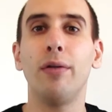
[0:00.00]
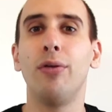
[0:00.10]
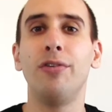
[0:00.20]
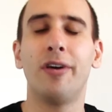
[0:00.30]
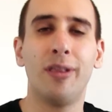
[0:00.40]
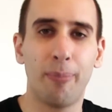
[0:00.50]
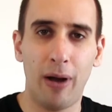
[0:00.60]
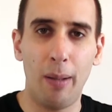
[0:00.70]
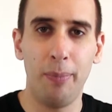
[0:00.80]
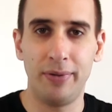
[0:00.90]
are those other
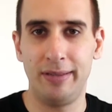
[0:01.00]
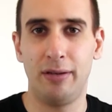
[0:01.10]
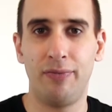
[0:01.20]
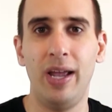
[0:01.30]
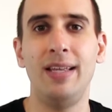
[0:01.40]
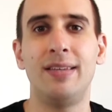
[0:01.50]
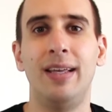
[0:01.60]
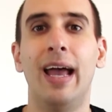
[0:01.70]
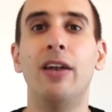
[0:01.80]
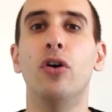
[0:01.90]
problems that they're
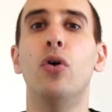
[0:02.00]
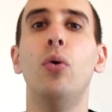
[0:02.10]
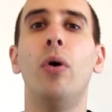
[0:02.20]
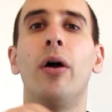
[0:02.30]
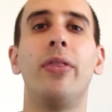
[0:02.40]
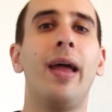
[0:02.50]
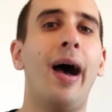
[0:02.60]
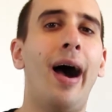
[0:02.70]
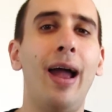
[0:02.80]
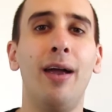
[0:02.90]
facing, and who are they
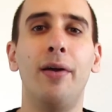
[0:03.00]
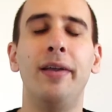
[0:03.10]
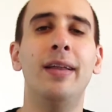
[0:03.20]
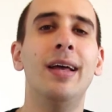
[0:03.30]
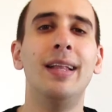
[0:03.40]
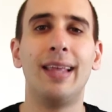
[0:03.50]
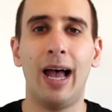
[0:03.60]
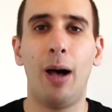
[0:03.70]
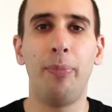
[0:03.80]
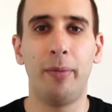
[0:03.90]
hiring to
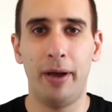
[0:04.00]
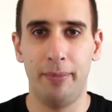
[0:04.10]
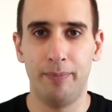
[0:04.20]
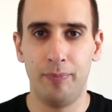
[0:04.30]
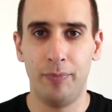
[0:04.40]
help them out?